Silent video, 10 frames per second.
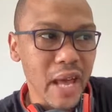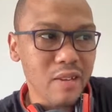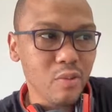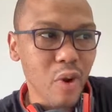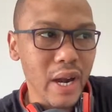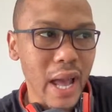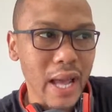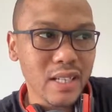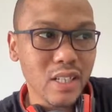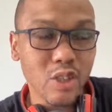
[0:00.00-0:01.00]
that one
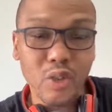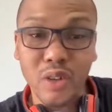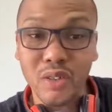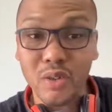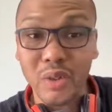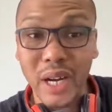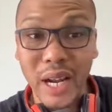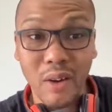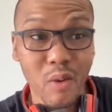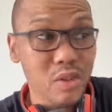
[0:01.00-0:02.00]
actually shot to
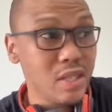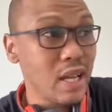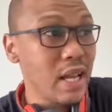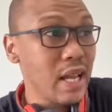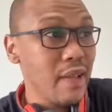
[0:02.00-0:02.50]
records.